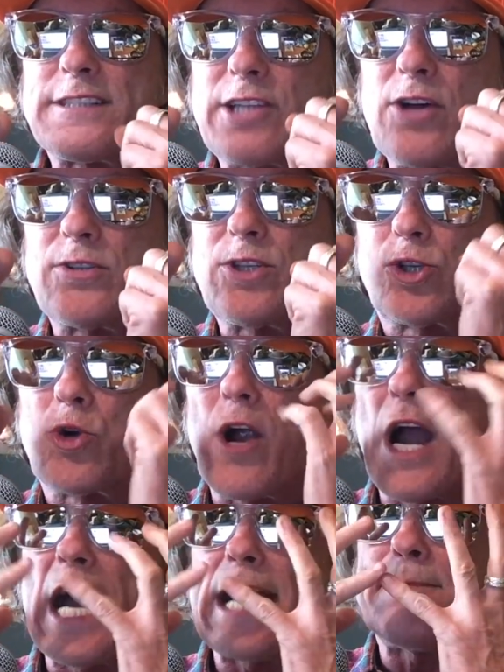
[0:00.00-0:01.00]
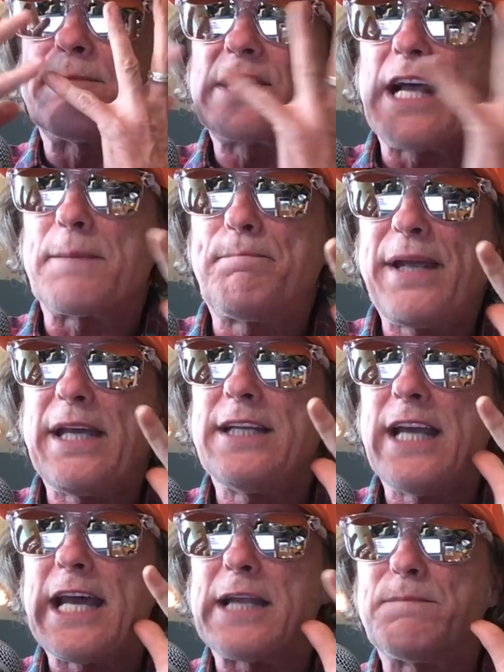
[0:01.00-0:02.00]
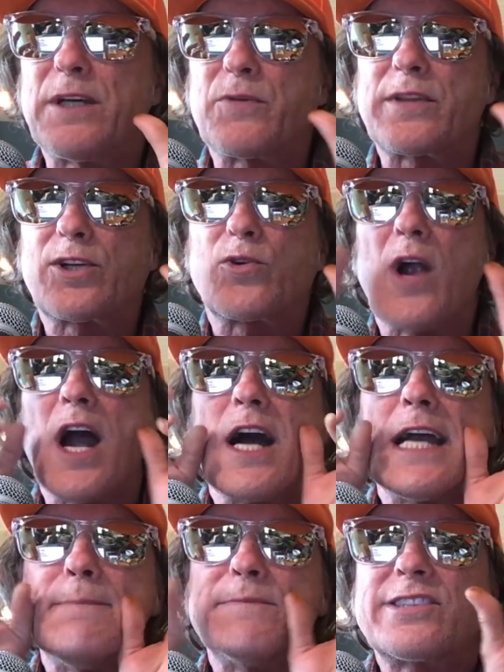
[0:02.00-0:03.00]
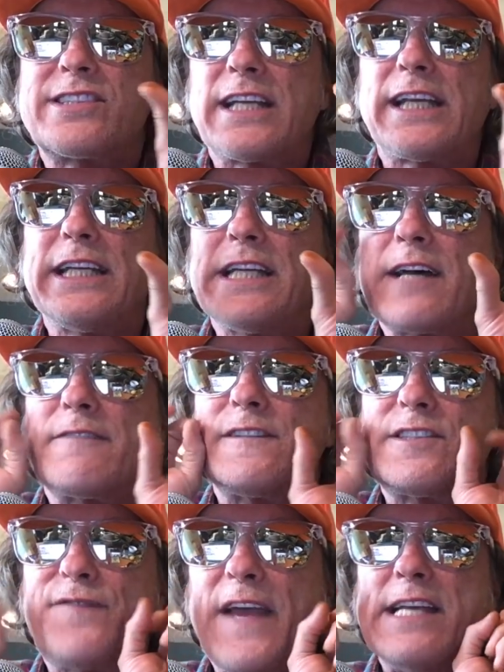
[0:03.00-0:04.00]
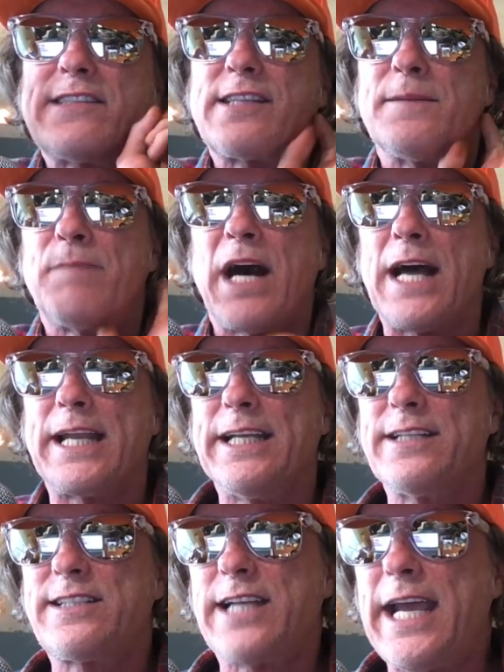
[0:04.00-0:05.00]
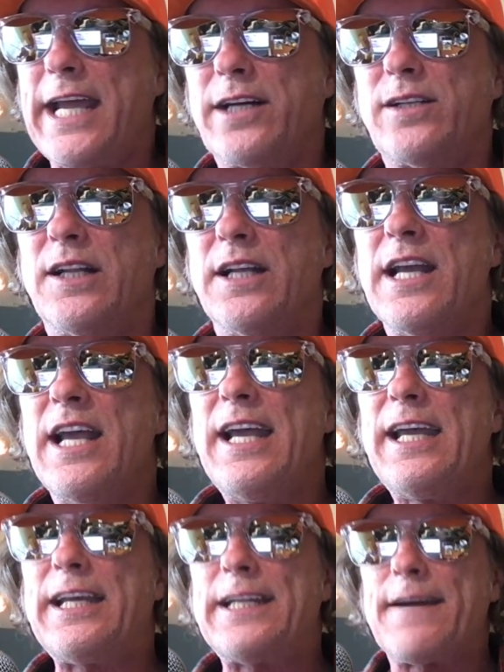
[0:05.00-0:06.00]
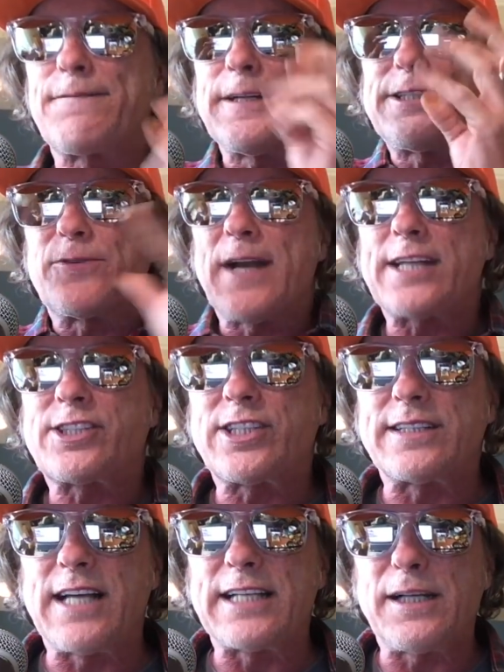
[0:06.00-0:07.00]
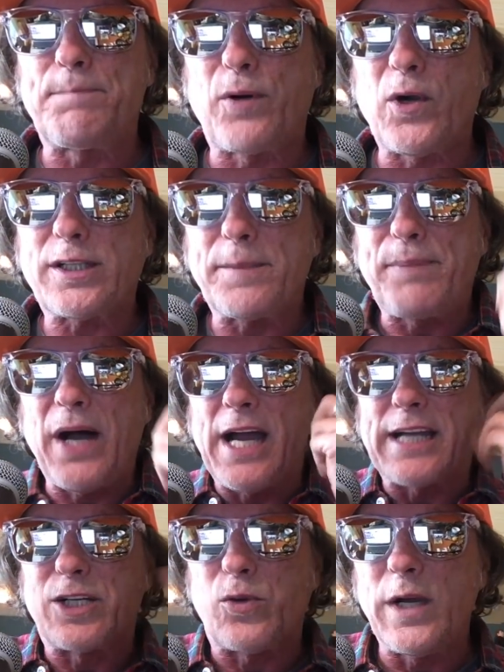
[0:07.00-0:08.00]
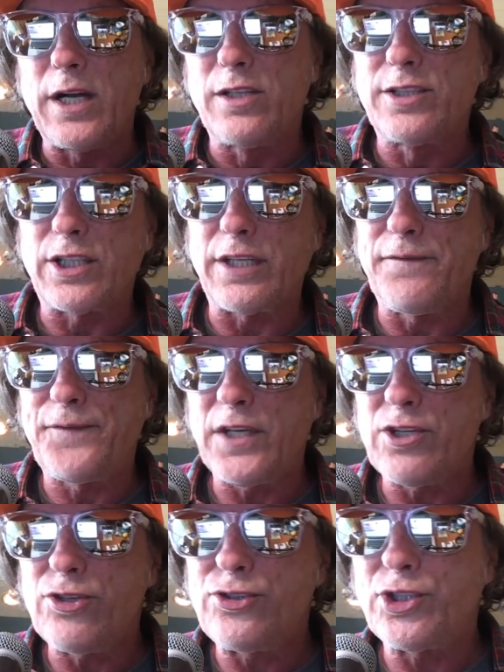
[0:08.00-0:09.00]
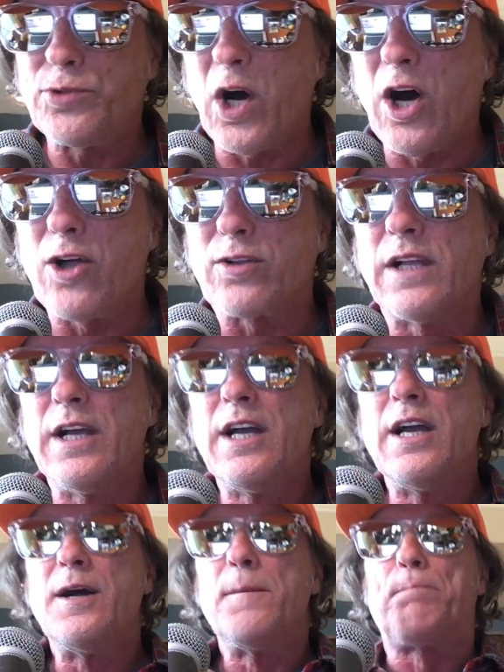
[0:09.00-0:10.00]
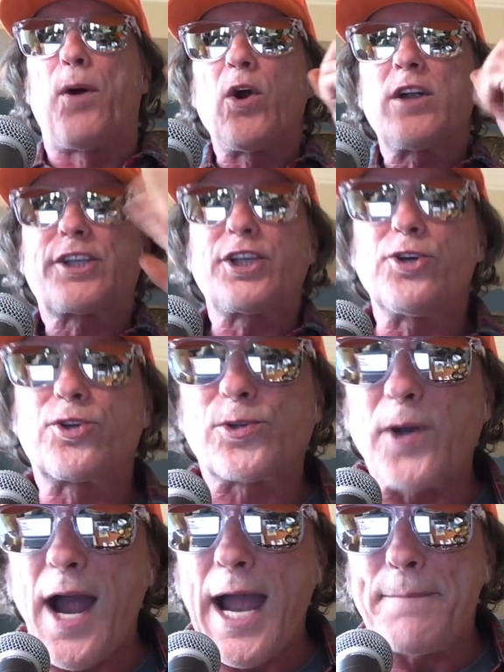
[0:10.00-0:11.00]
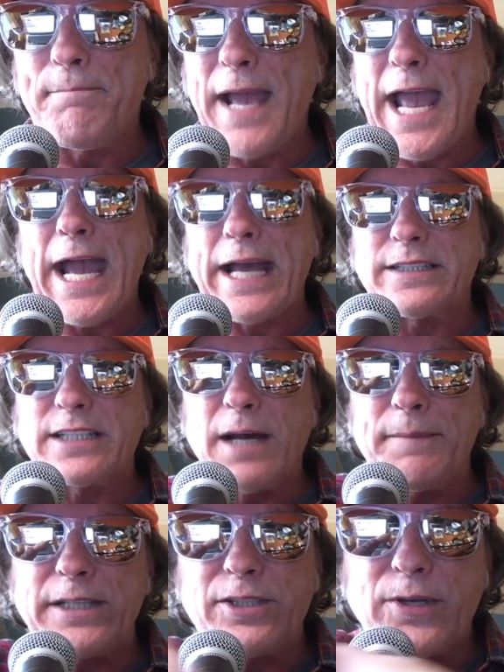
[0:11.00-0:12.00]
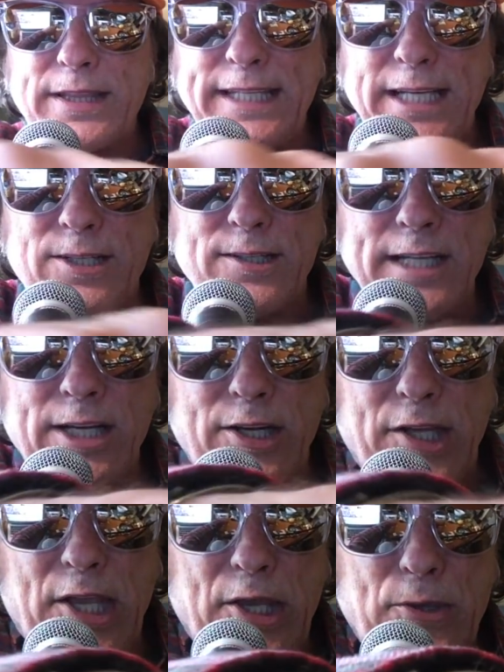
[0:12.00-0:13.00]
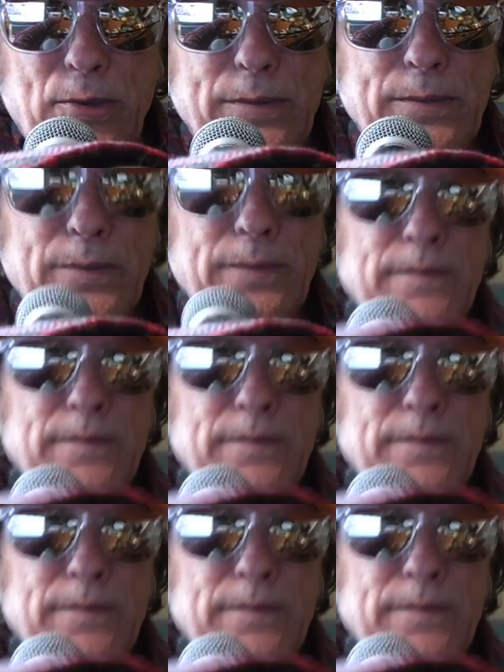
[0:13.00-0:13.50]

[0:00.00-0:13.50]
of his own crimes like Pinhead, but with crime sticking out of his face and body and tail in every direction like a porcupine quill to confuse you all. Pork you crime man coming to a theater near you.